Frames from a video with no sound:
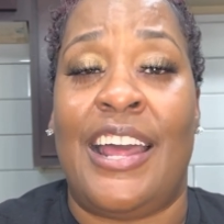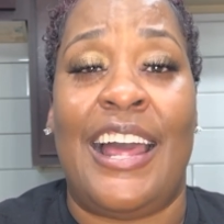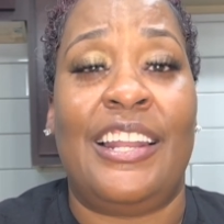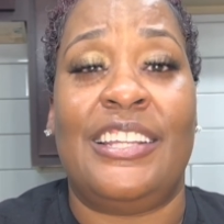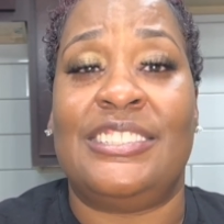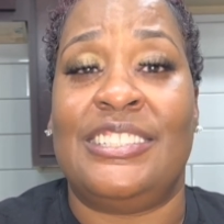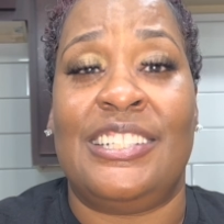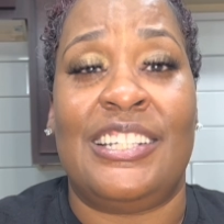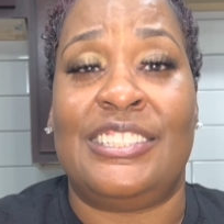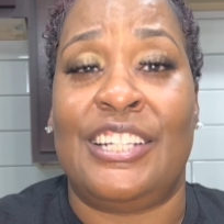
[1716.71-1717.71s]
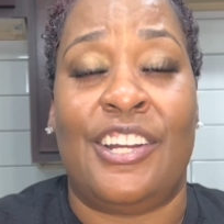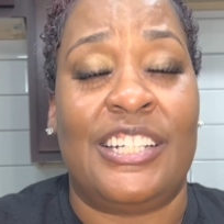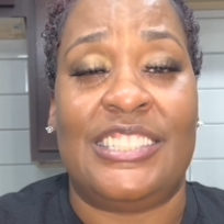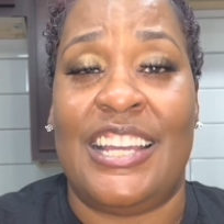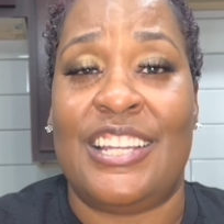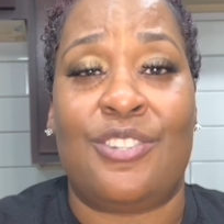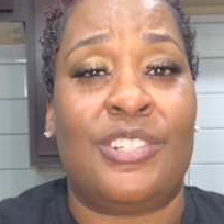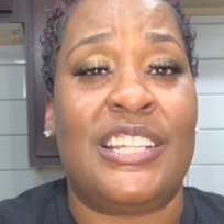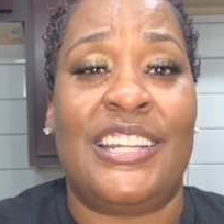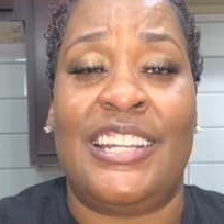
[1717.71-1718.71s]
I listen to Sarah Jakes or
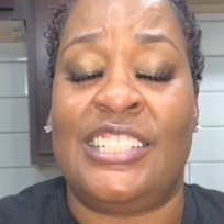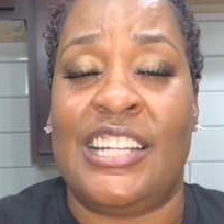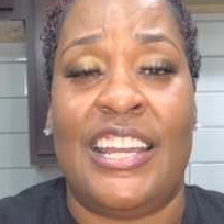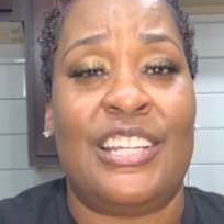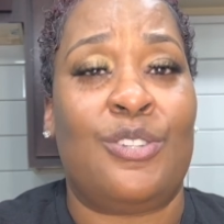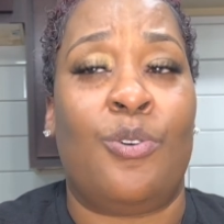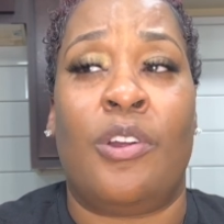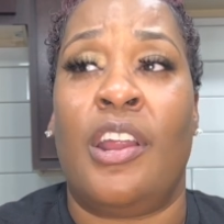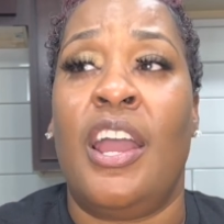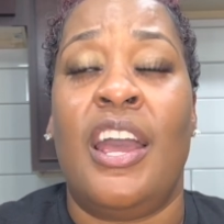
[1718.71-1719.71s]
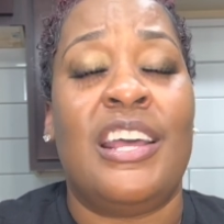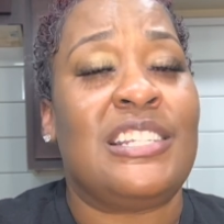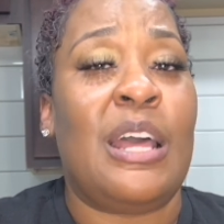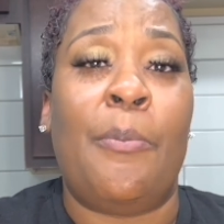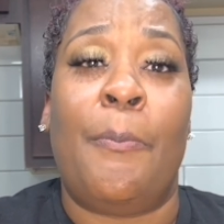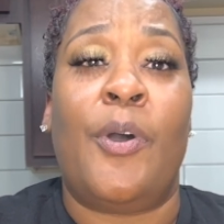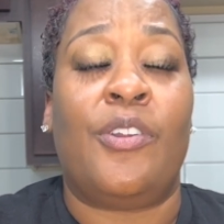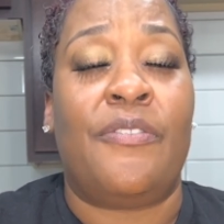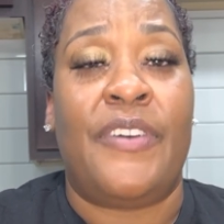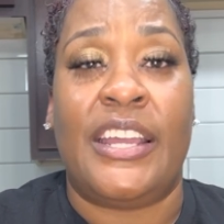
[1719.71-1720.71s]
TD Jakes or something
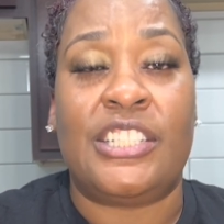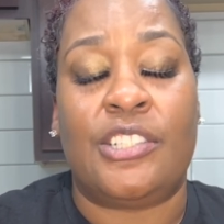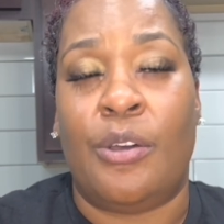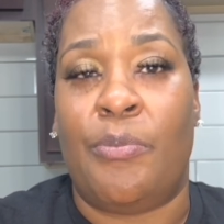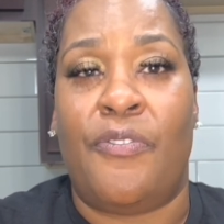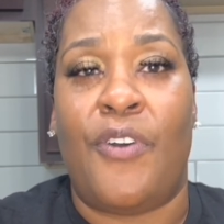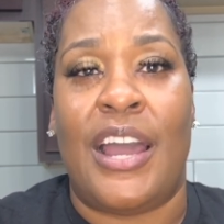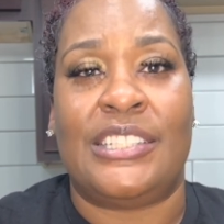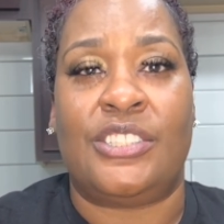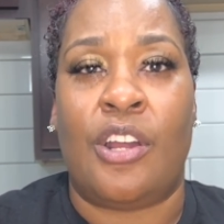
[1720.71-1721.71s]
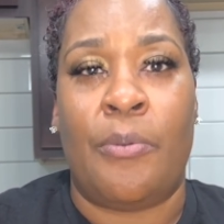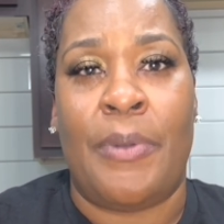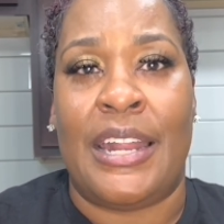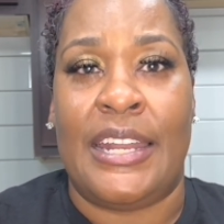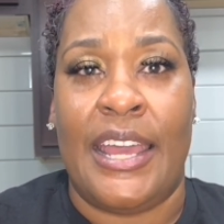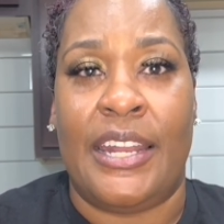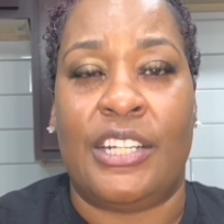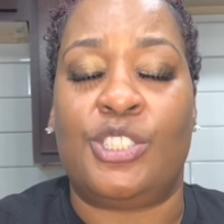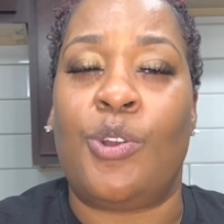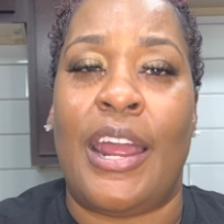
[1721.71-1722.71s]
motivational before I start my day to
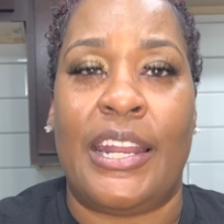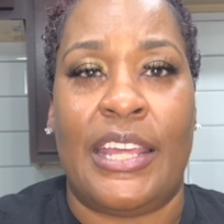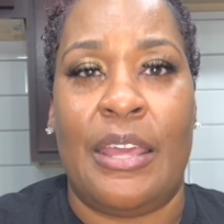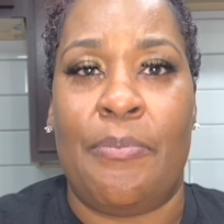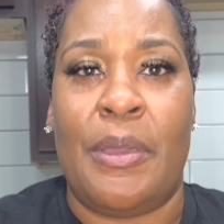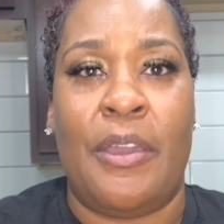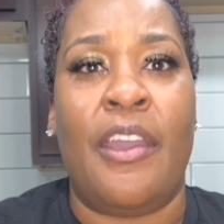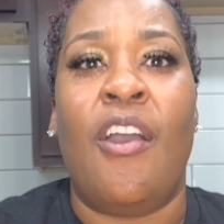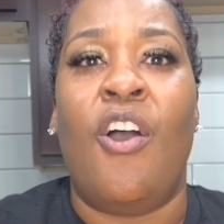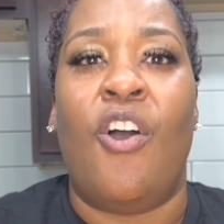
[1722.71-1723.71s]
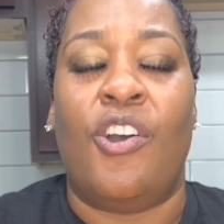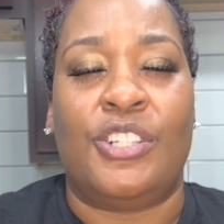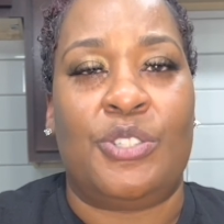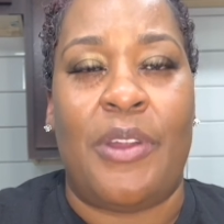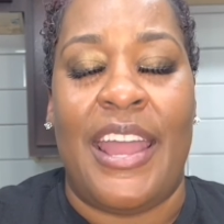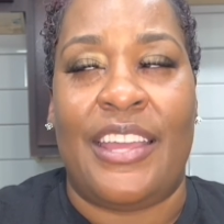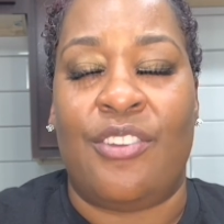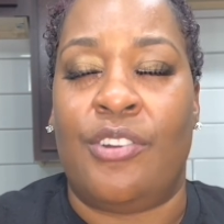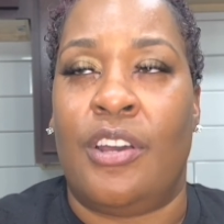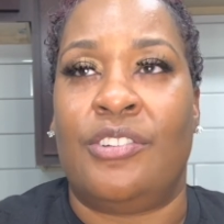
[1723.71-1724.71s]
try to get me on track,
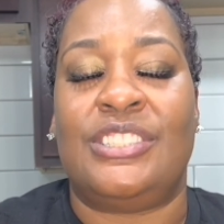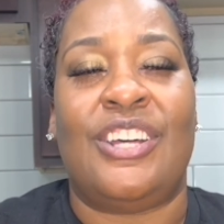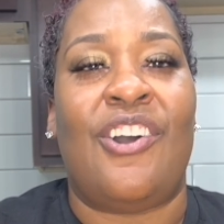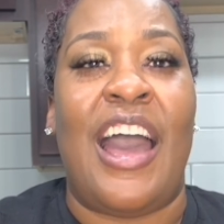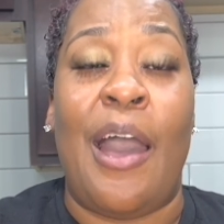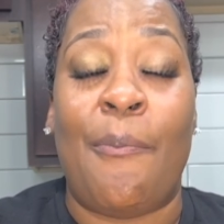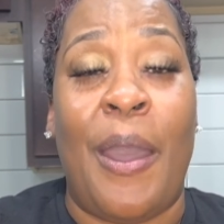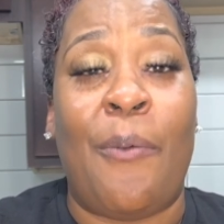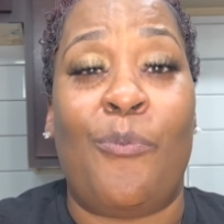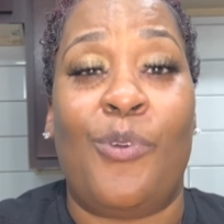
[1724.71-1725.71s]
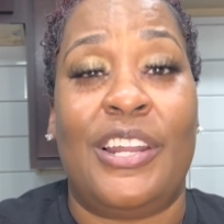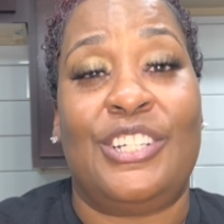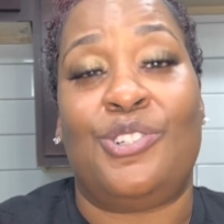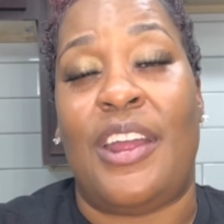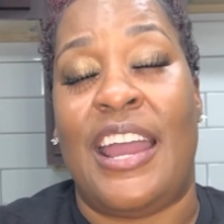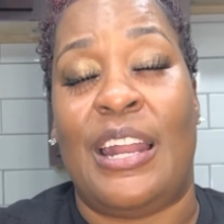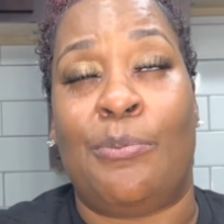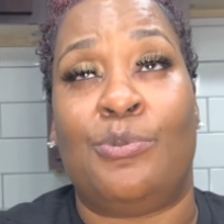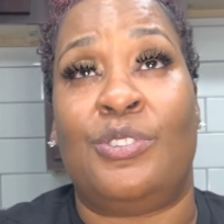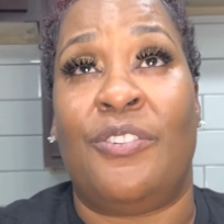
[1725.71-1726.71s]
So I'm really trying.
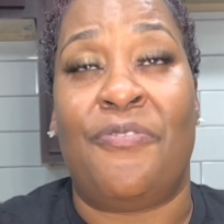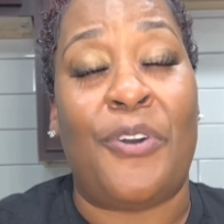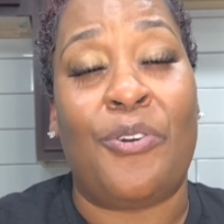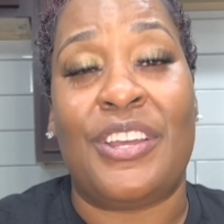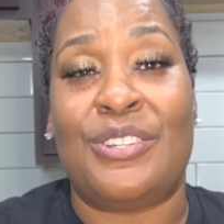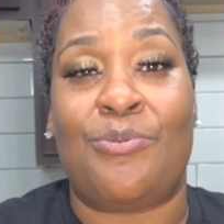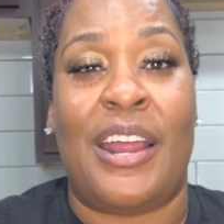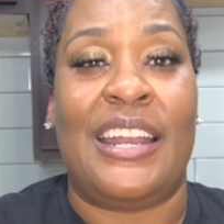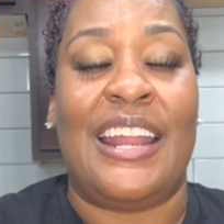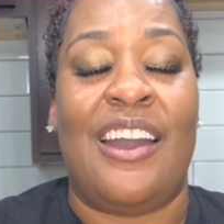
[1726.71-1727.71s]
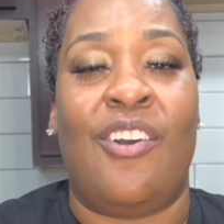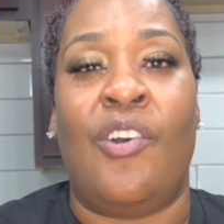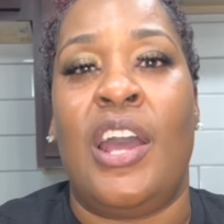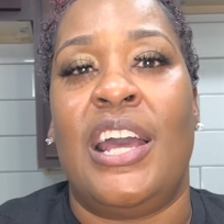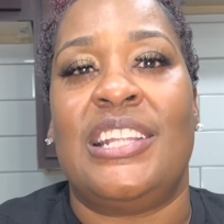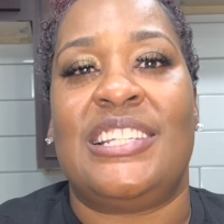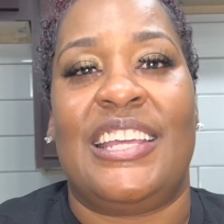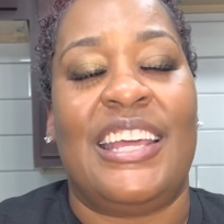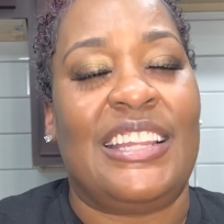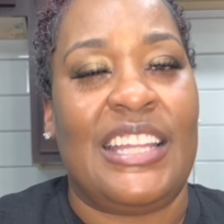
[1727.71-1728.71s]
I'm focused right now to
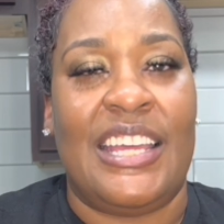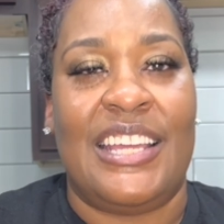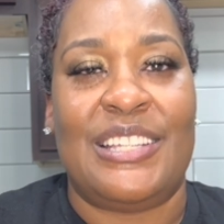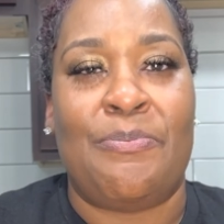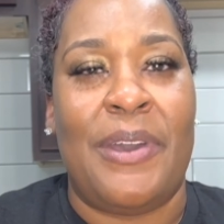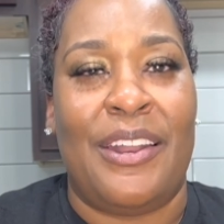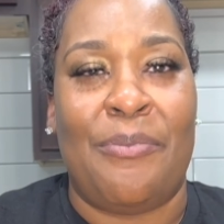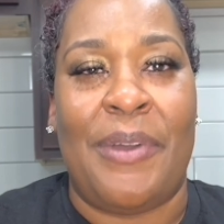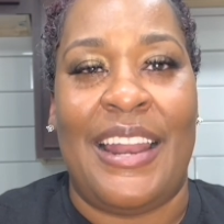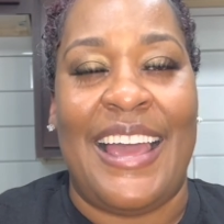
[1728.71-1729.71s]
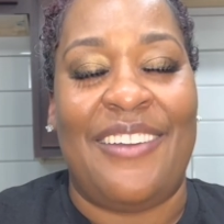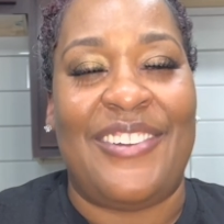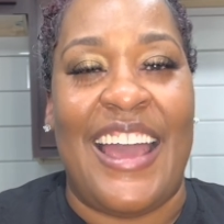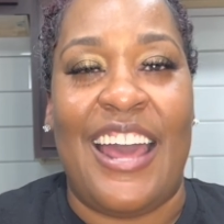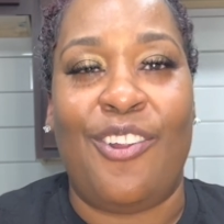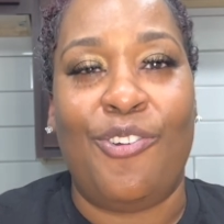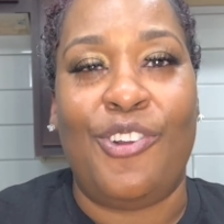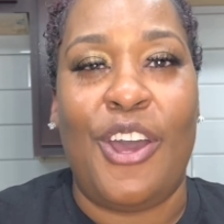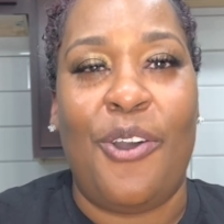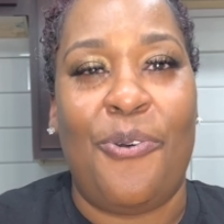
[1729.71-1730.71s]
get things better in my life. Now, I don't
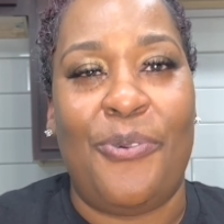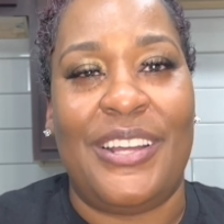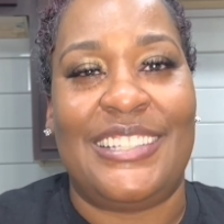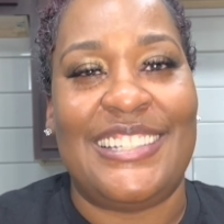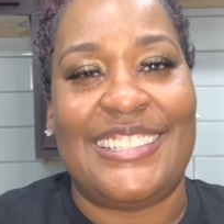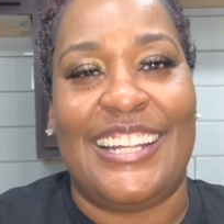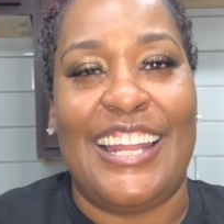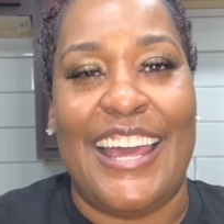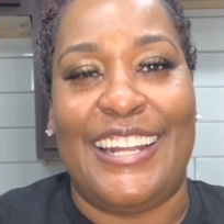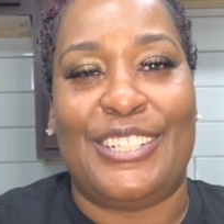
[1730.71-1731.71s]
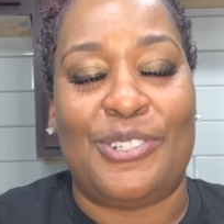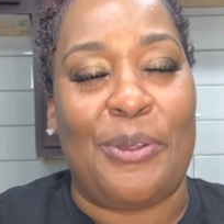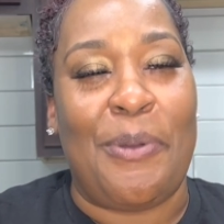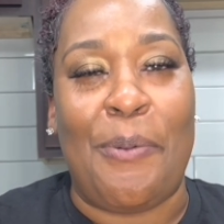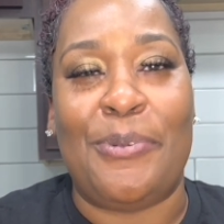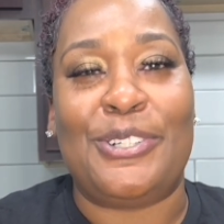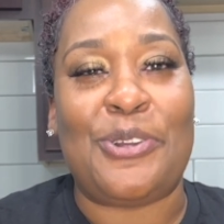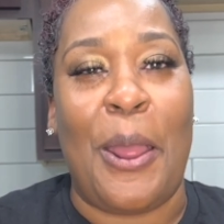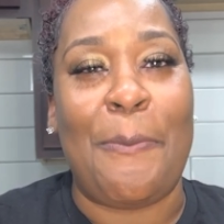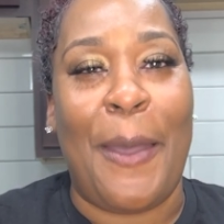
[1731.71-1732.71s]
know what this Atlanta trip. I'm going to
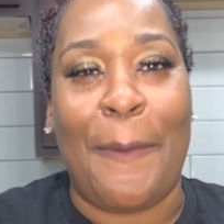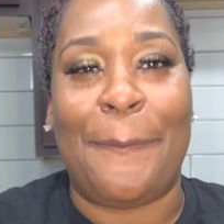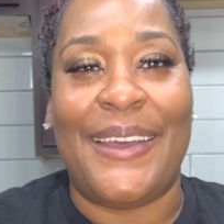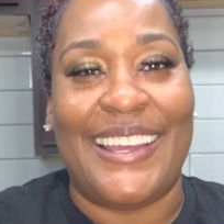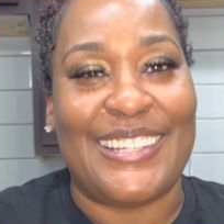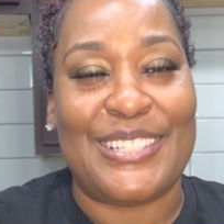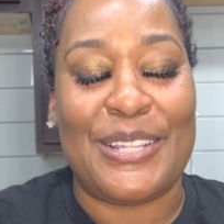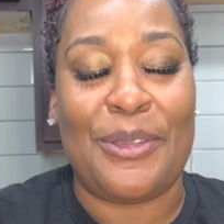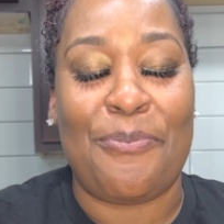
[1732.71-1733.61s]
try my best.